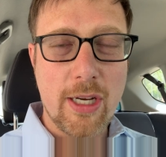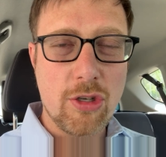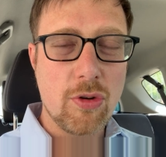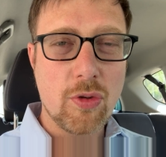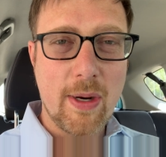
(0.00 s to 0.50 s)

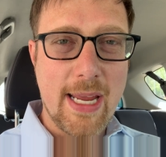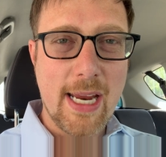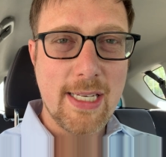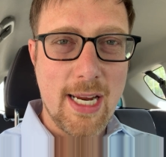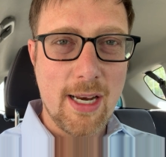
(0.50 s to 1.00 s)
issue in
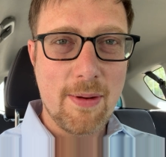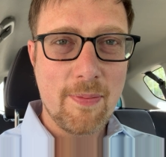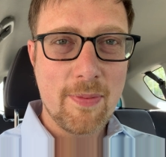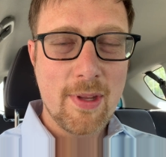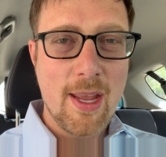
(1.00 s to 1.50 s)
2018.
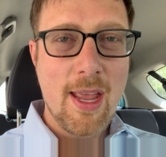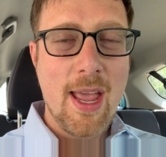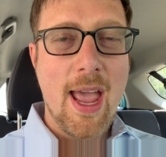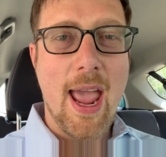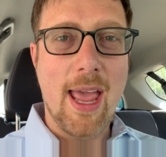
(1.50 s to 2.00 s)

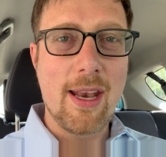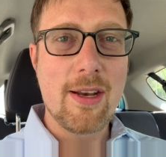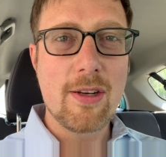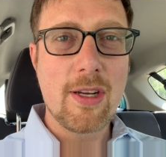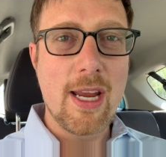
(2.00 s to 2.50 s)
And